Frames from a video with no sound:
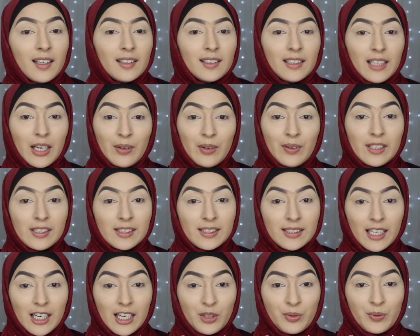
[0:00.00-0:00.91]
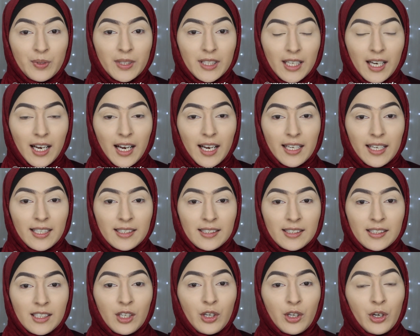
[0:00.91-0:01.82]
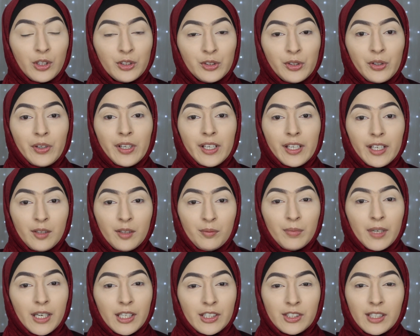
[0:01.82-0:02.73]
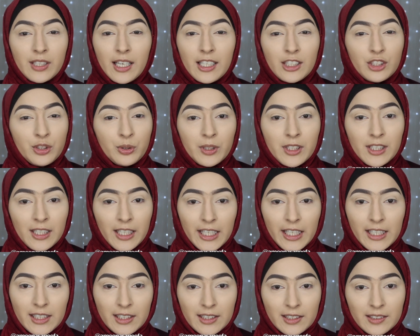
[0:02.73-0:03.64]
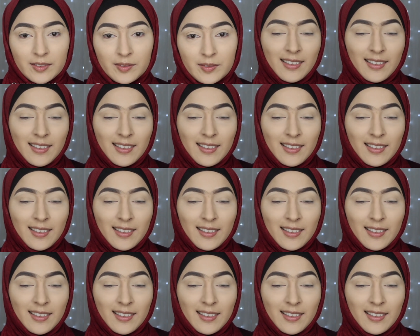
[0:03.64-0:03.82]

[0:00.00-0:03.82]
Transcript: Now I'll start with the eyes. Contouring and blush I'll do it later.